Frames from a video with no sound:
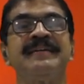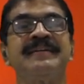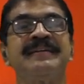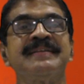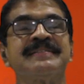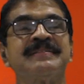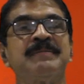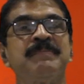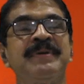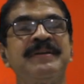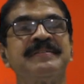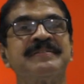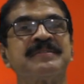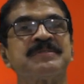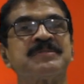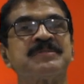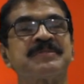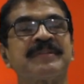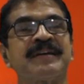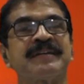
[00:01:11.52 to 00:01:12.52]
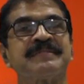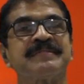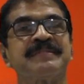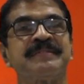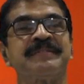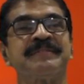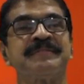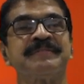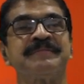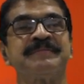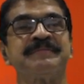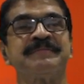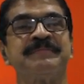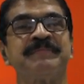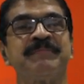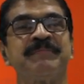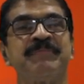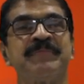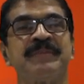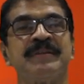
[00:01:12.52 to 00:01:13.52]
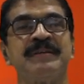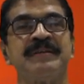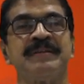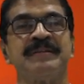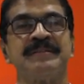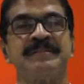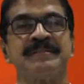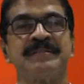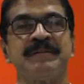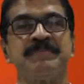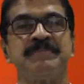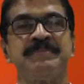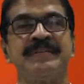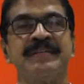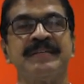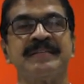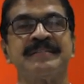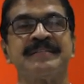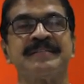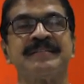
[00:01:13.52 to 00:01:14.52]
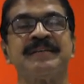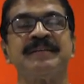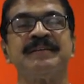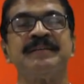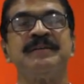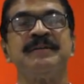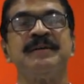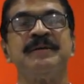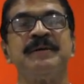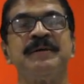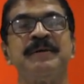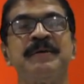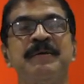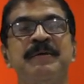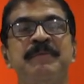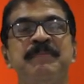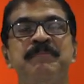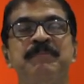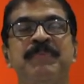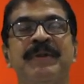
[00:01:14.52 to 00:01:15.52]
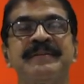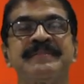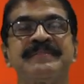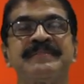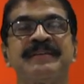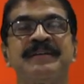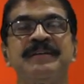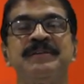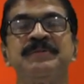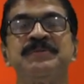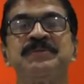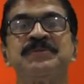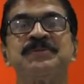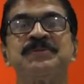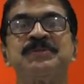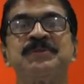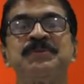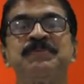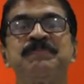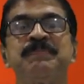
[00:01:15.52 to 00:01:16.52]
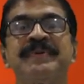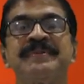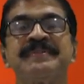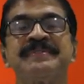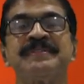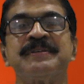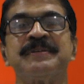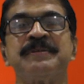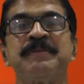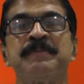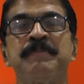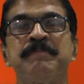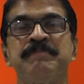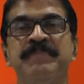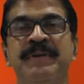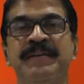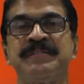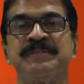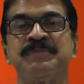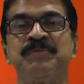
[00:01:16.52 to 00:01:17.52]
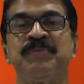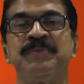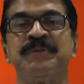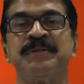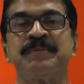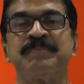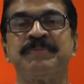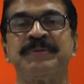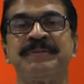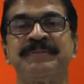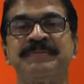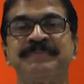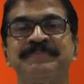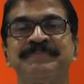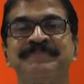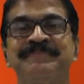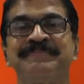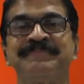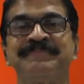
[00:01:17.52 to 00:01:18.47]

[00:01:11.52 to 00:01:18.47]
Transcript: Here is the basic structure: subject plus used to plus base verb.